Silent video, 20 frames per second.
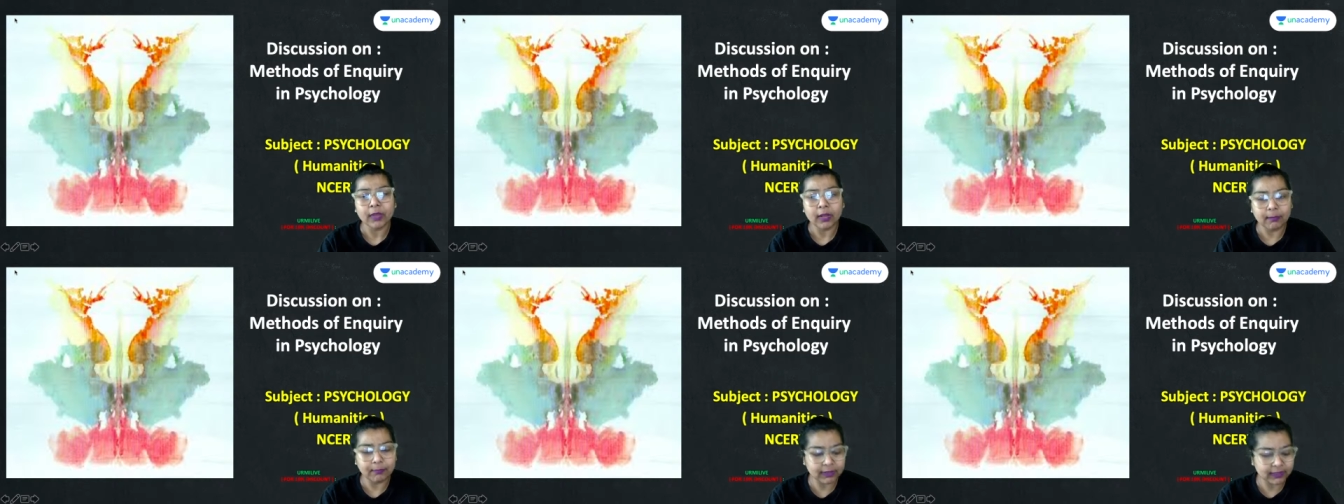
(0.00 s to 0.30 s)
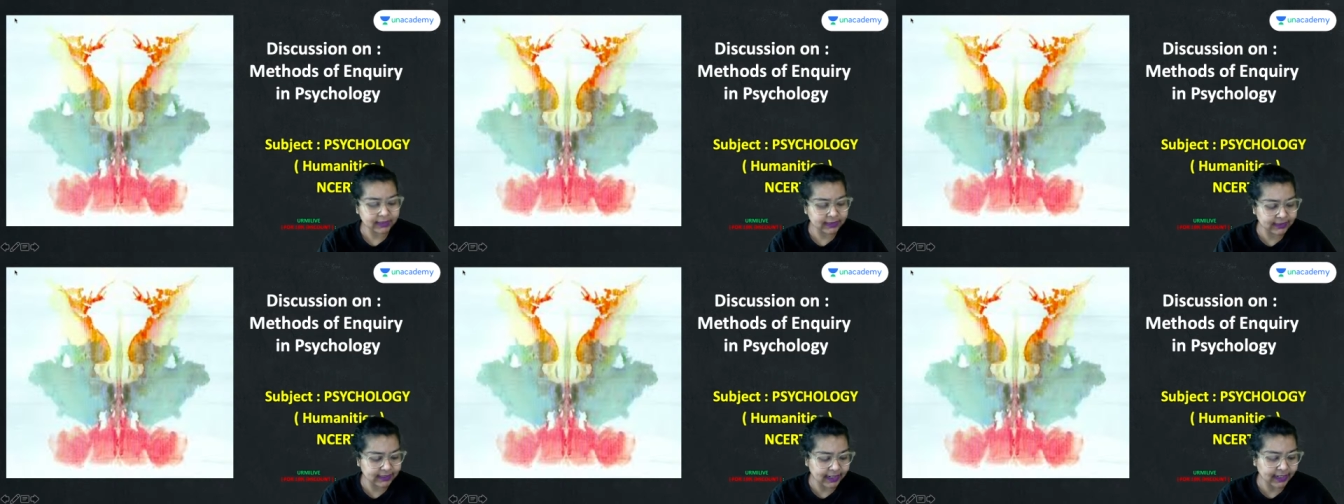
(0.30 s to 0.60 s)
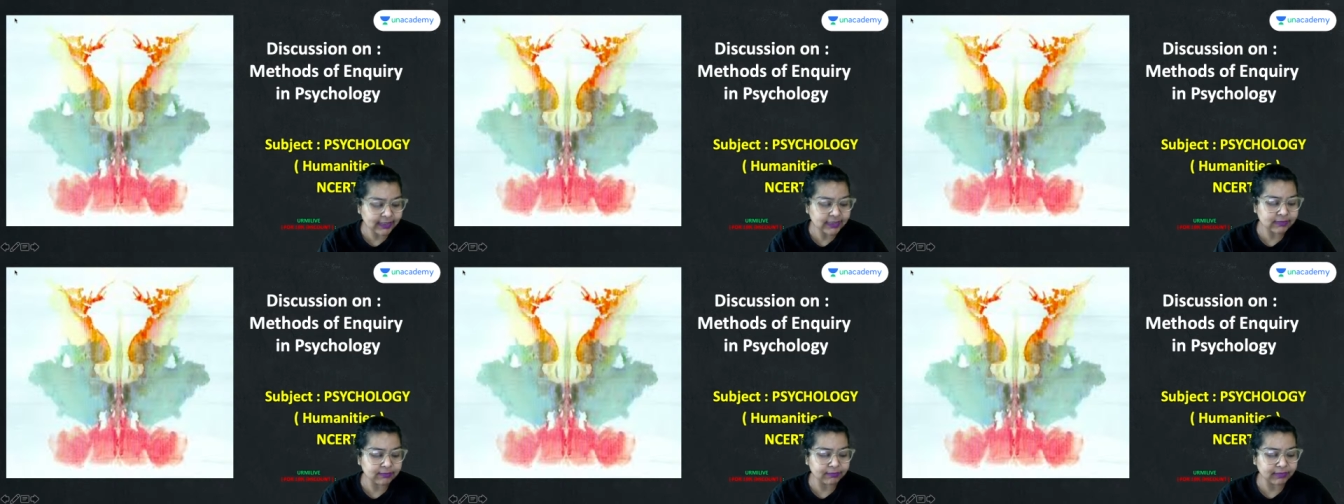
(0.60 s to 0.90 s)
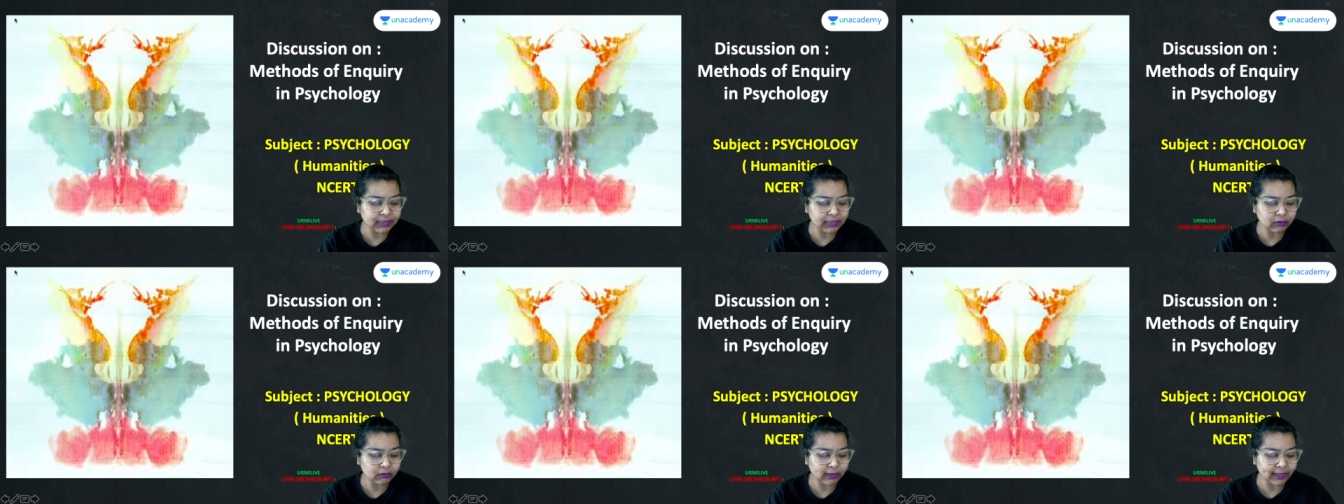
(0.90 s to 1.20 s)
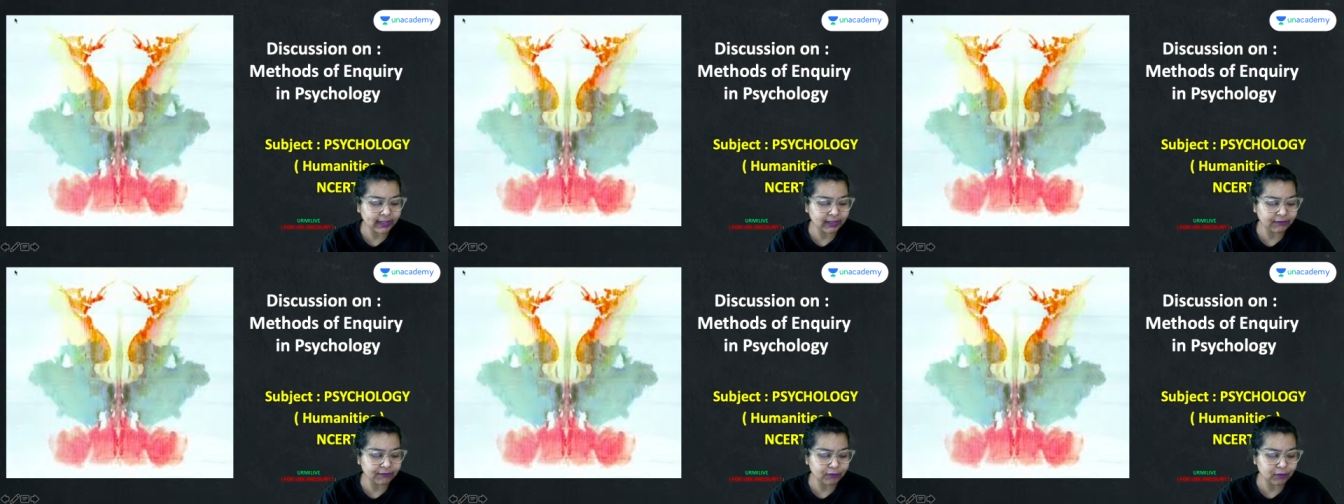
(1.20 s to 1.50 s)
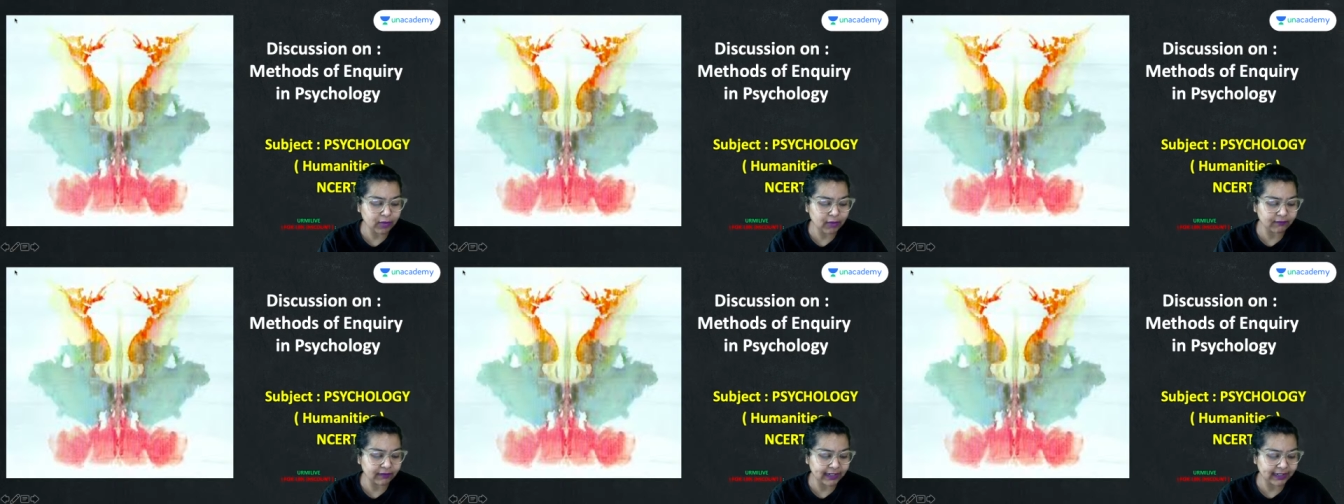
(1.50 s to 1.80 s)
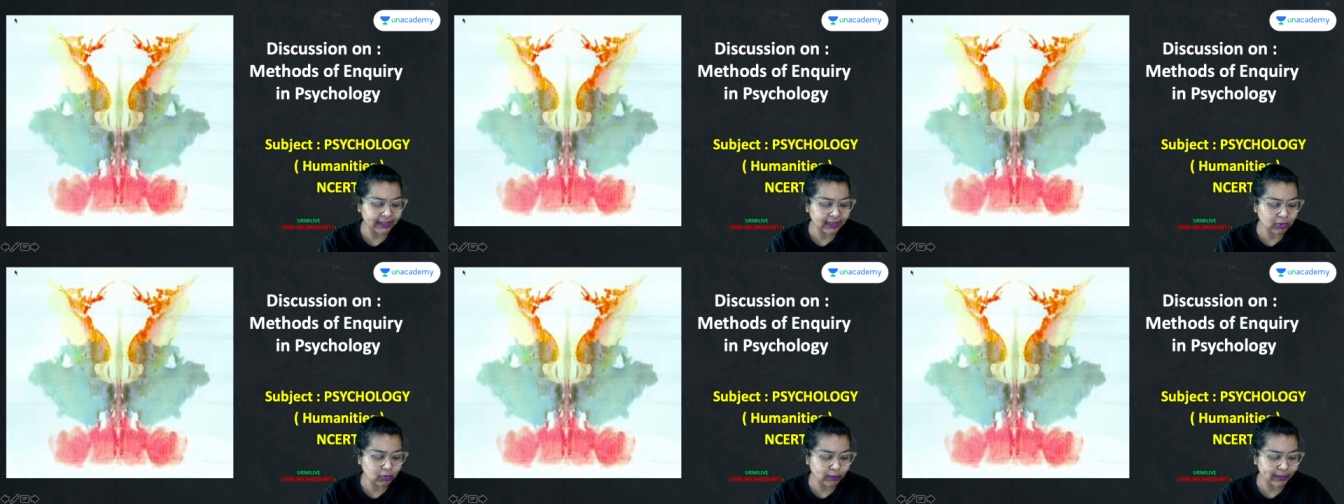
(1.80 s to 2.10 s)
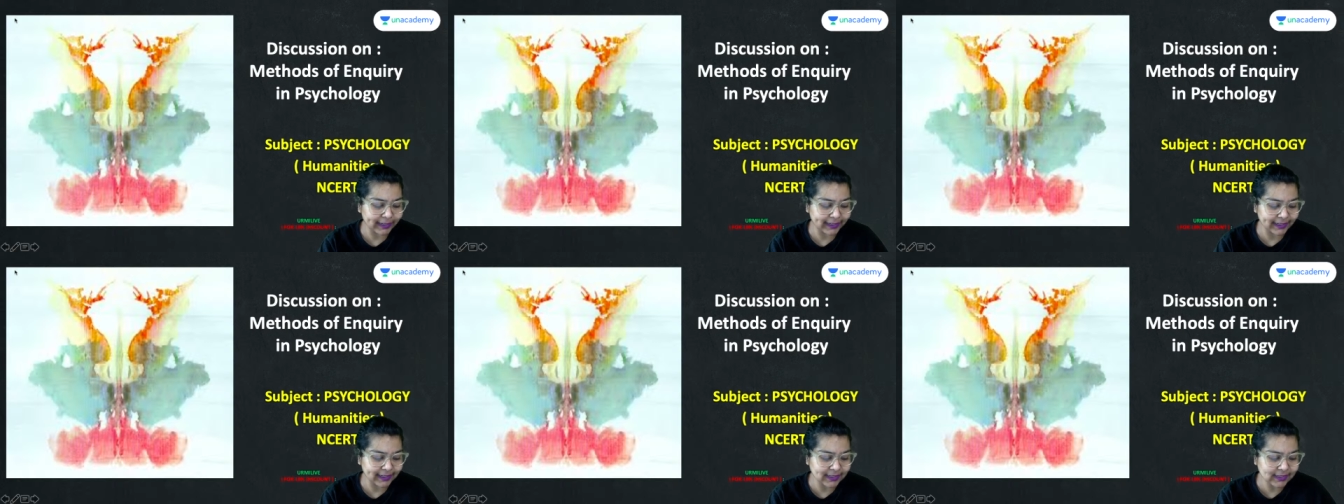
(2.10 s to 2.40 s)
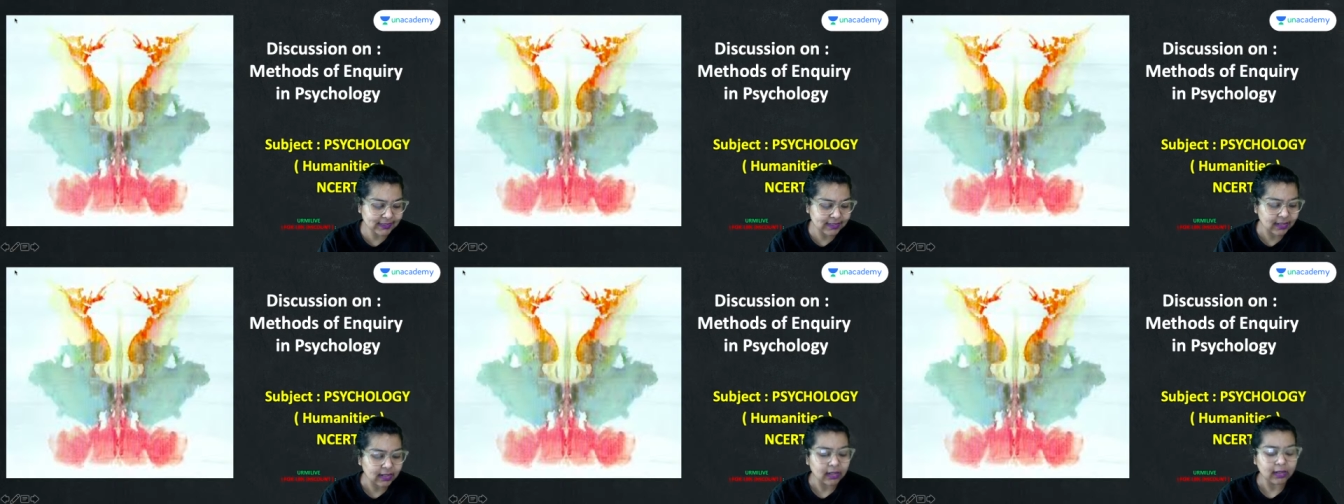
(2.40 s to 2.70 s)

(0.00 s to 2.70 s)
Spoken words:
but yes, meanwhile, if you have any queries,